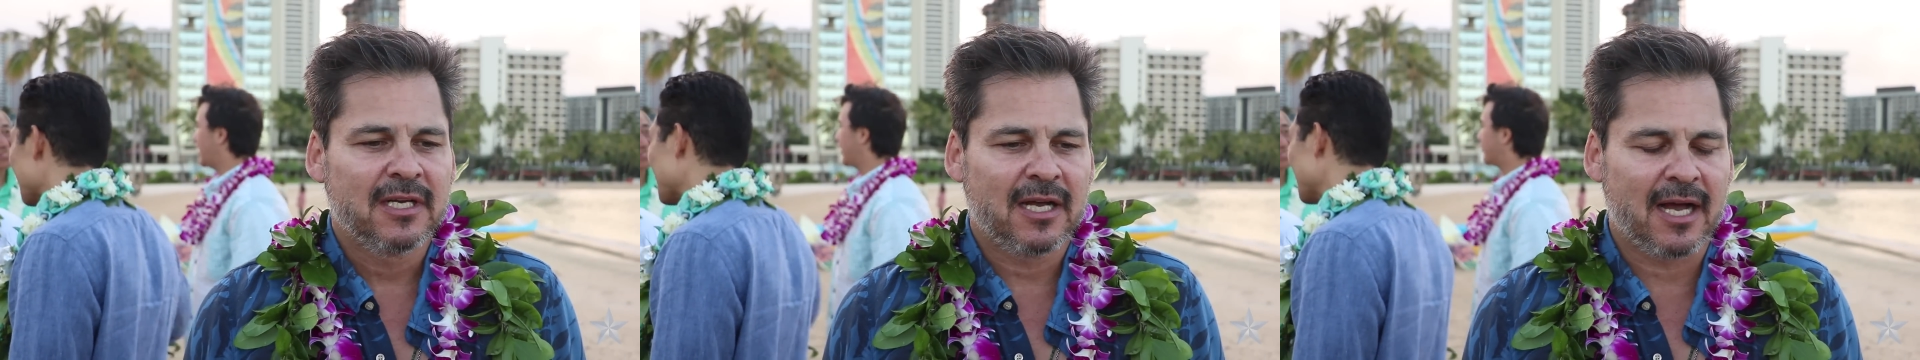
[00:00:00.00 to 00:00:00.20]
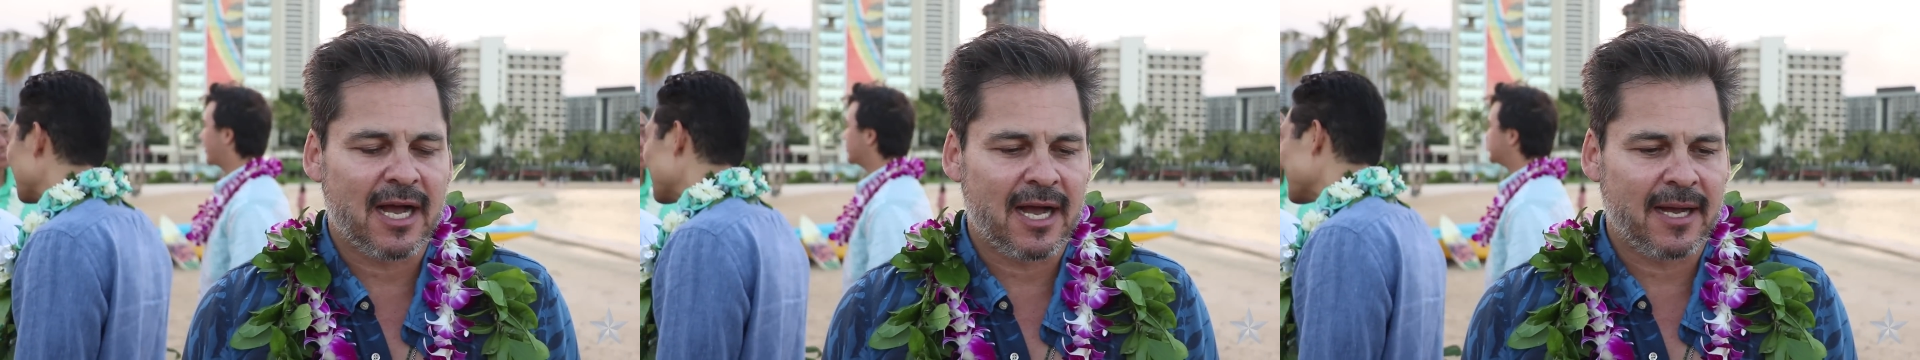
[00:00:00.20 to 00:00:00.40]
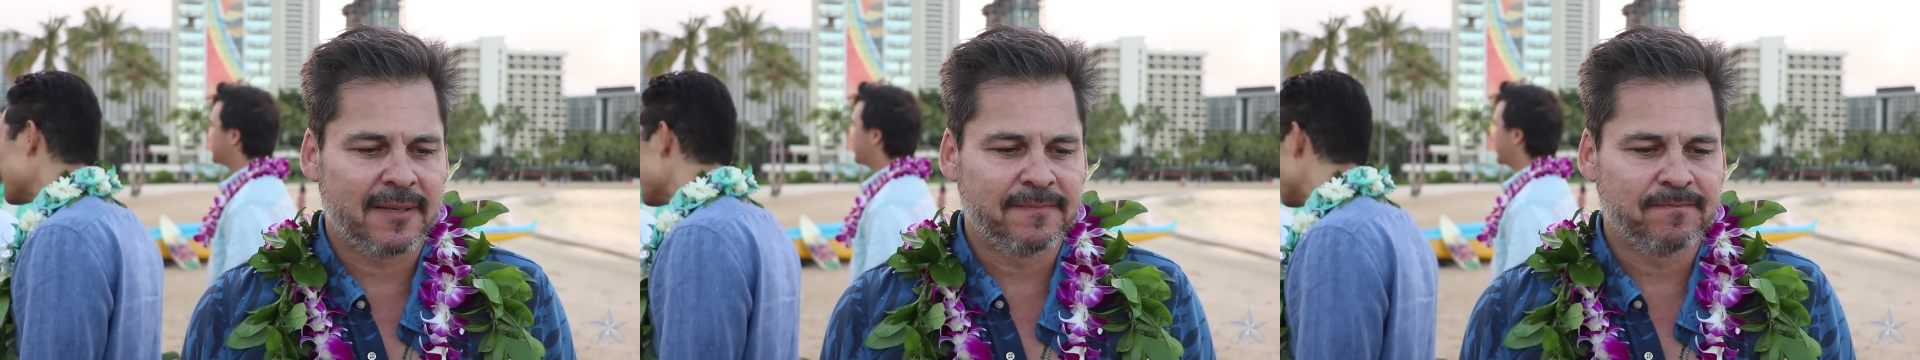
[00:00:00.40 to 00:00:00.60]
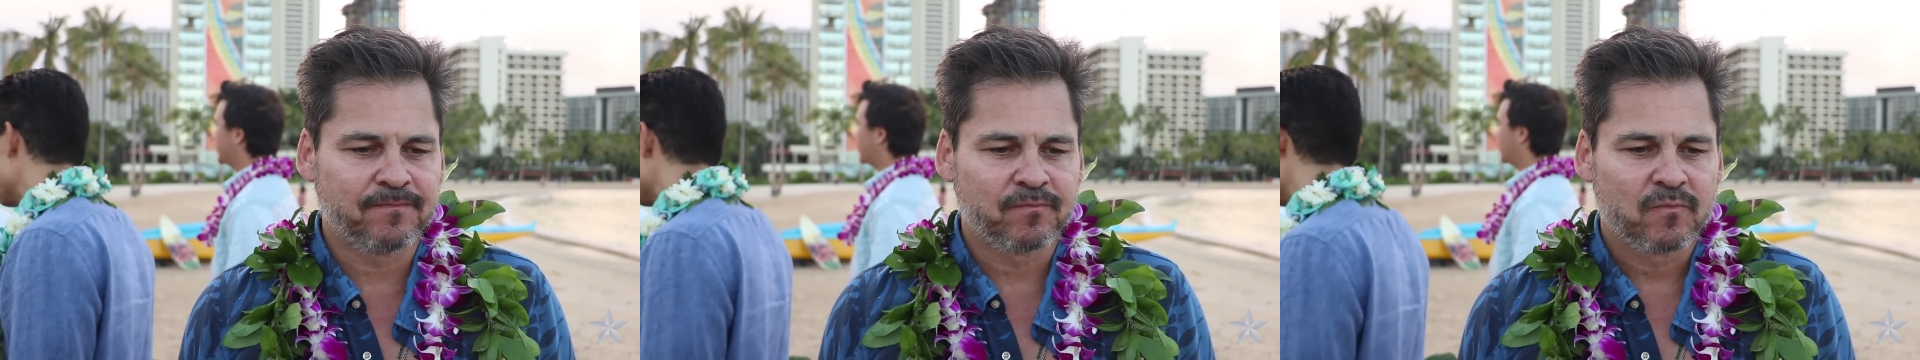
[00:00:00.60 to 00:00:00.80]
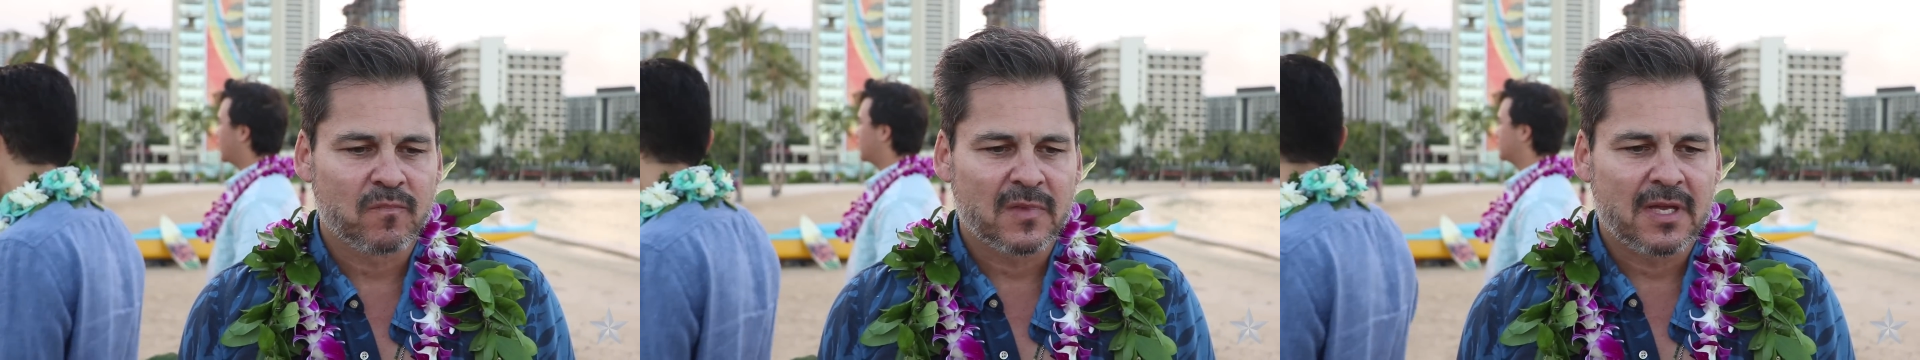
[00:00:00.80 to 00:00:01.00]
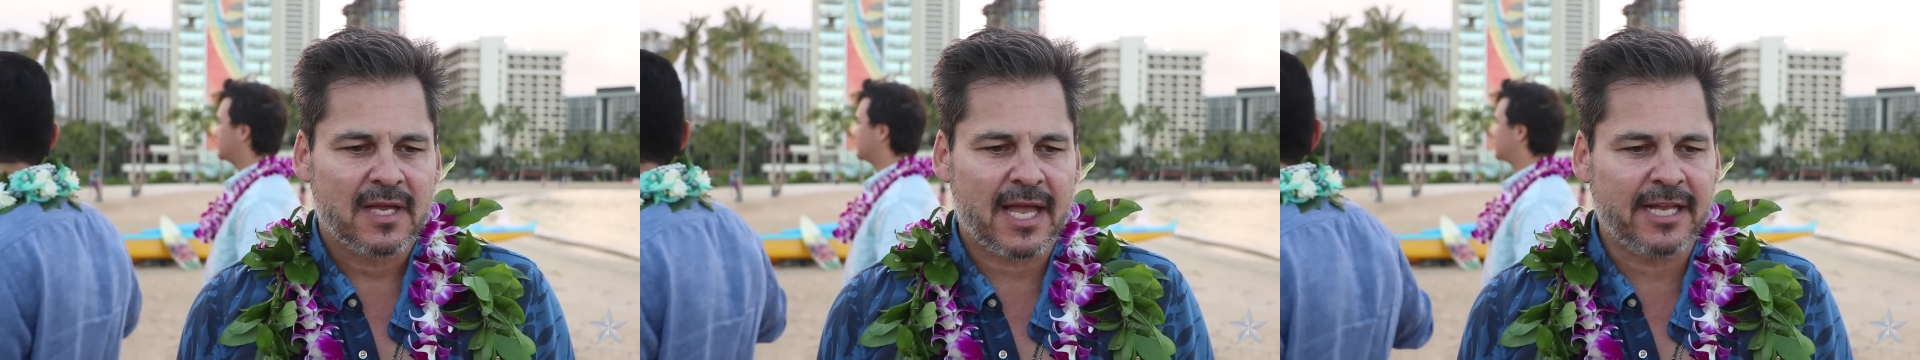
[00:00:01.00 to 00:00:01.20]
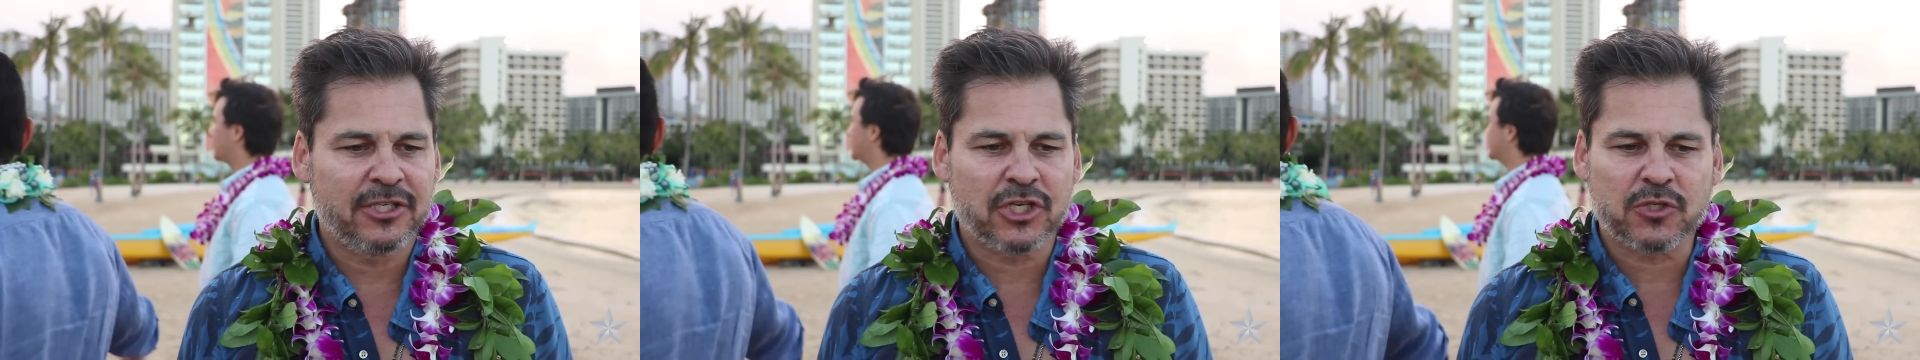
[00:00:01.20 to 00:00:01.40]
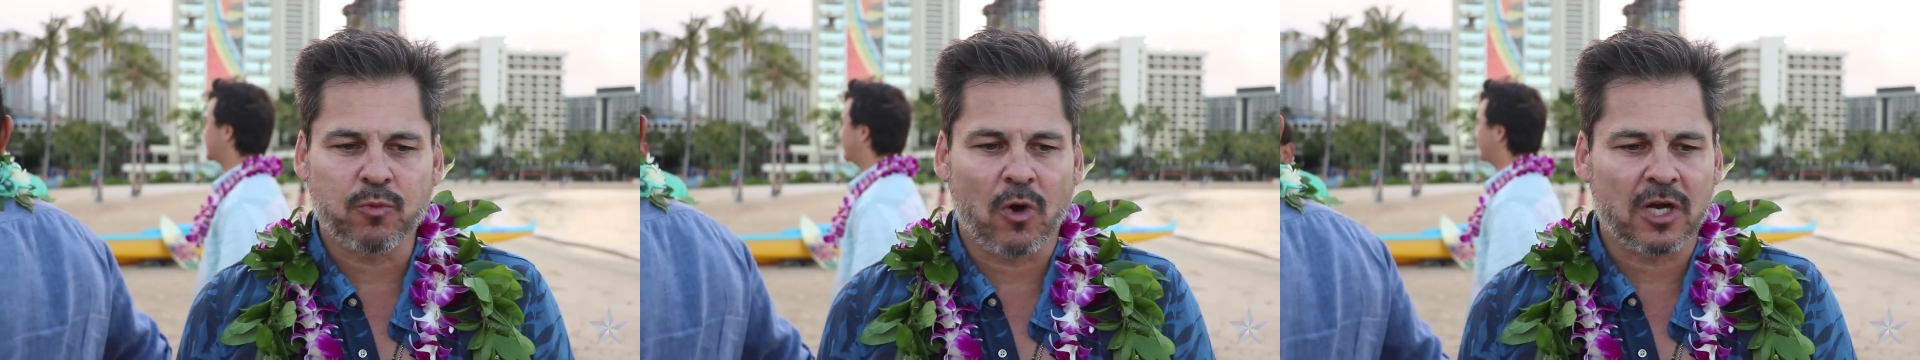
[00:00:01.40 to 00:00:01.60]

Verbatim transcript: Um, and just